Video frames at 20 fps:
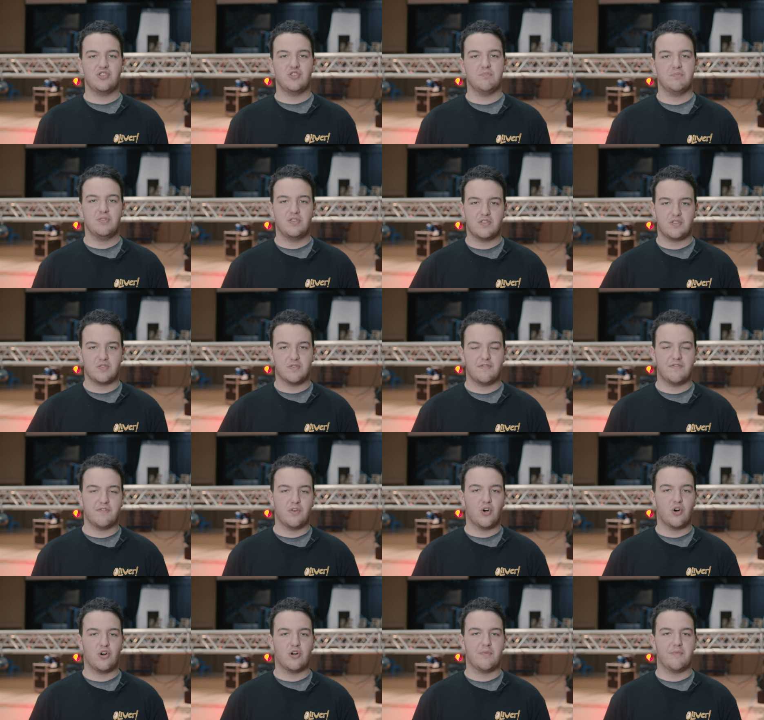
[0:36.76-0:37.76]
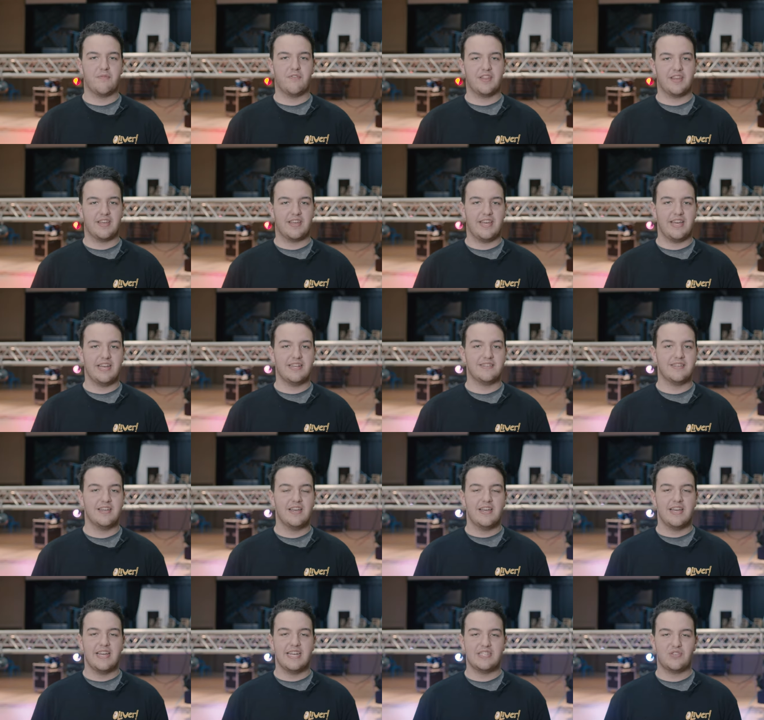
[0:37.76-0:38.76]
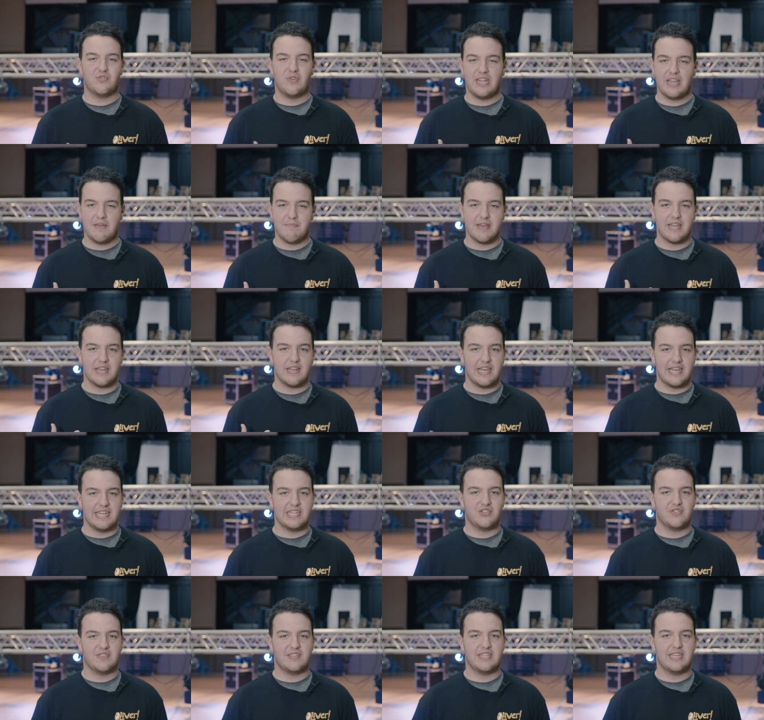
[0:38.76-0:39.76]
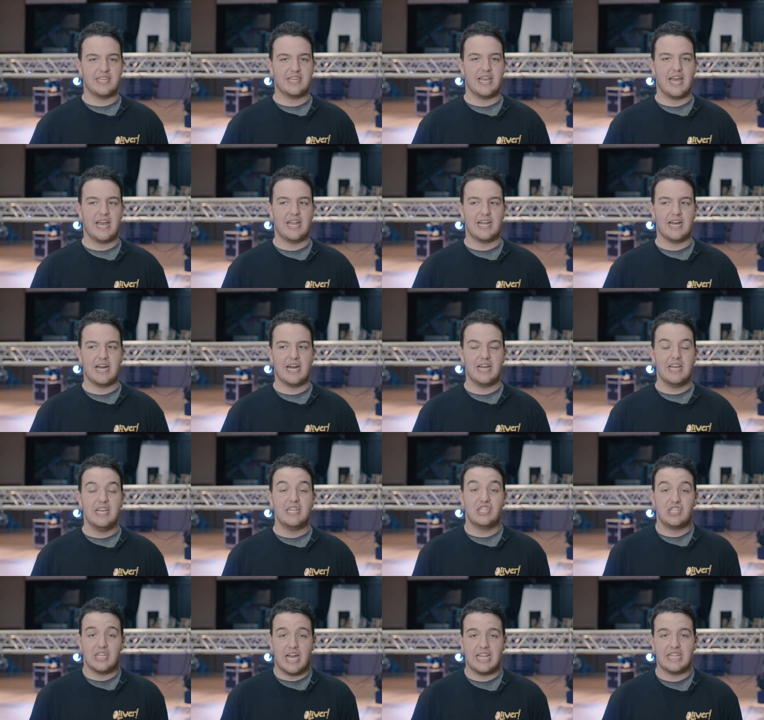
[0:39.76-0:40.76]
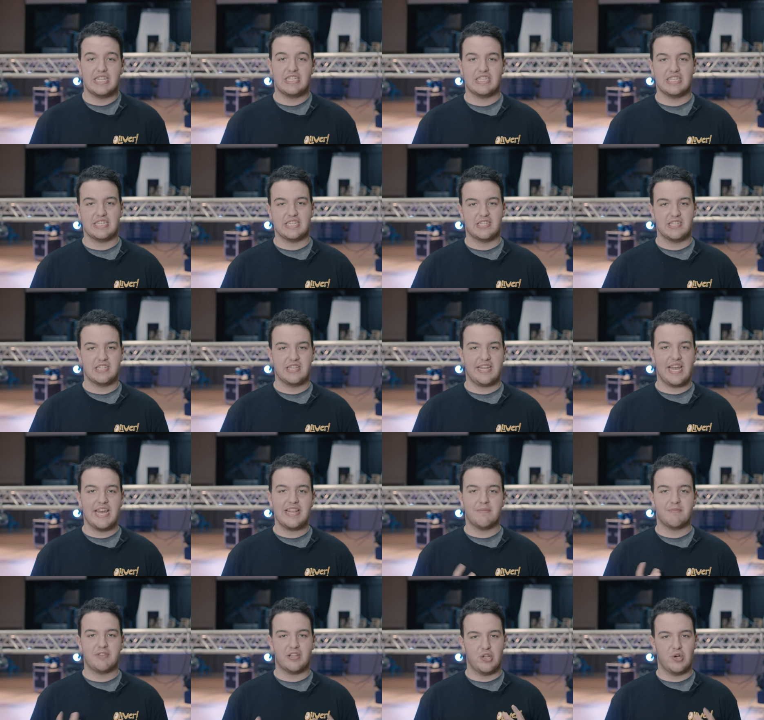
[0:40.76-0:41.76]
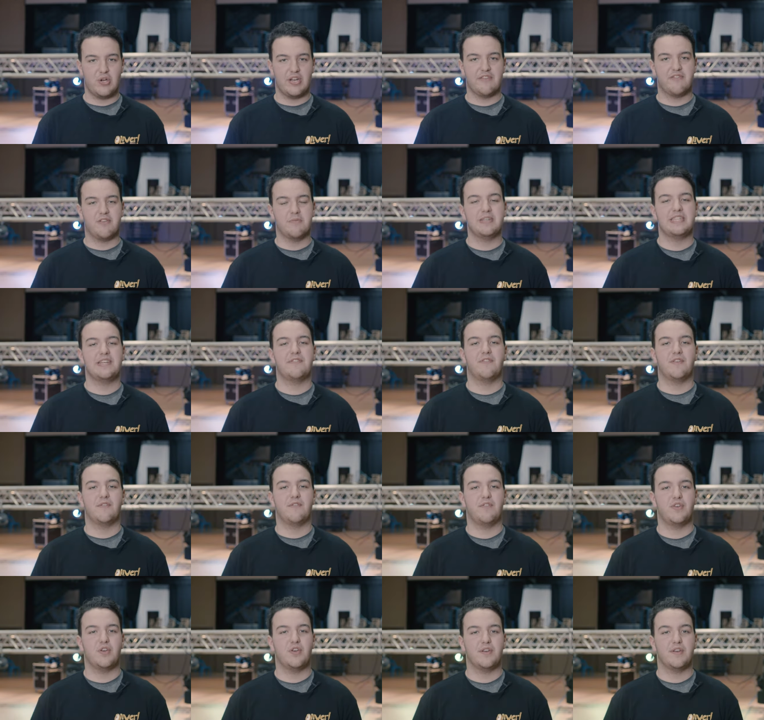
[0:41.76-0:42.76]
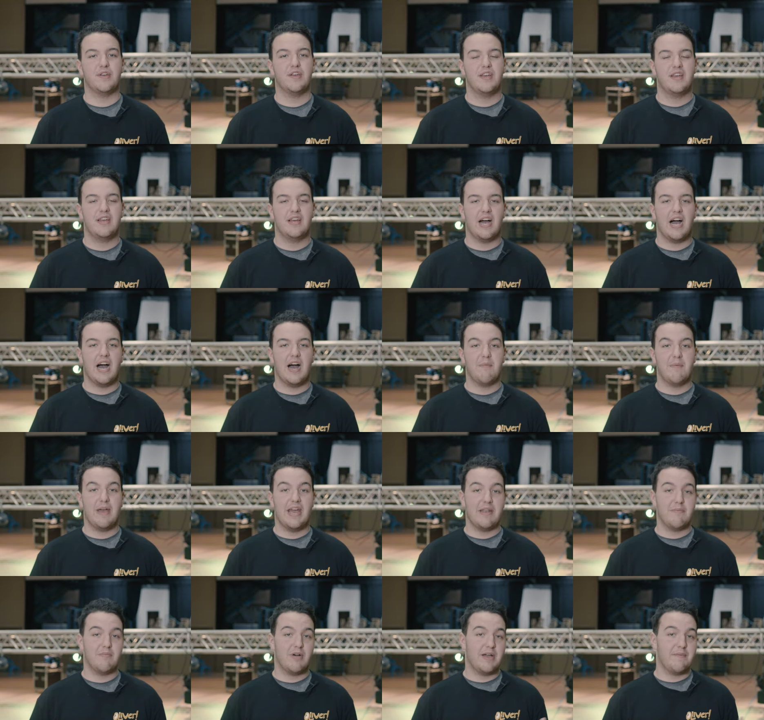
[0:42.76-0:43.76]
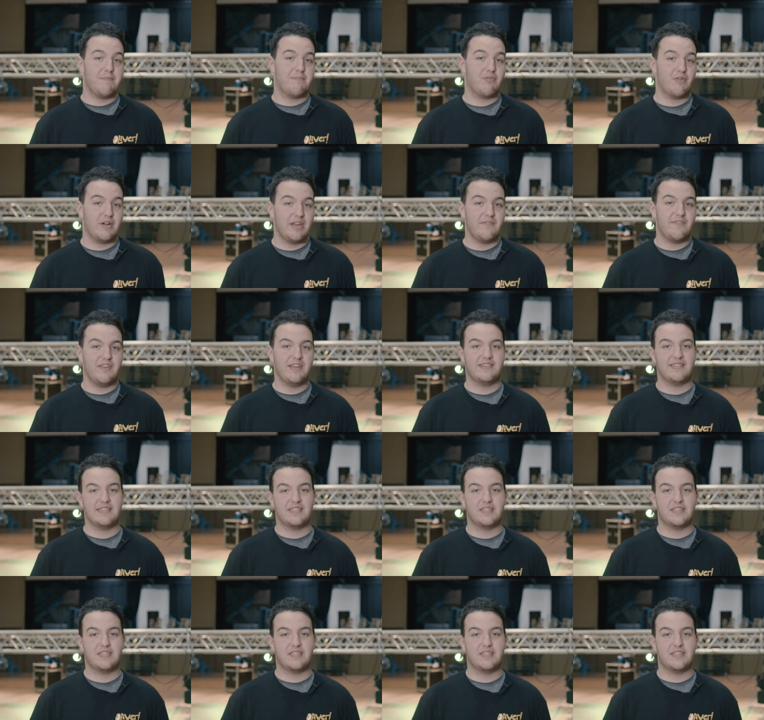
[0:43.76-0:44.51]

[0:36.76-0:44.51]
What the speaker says: new musical forum for the kids, it's really been interesting and challenging to get them to look at it from a different view. And my previous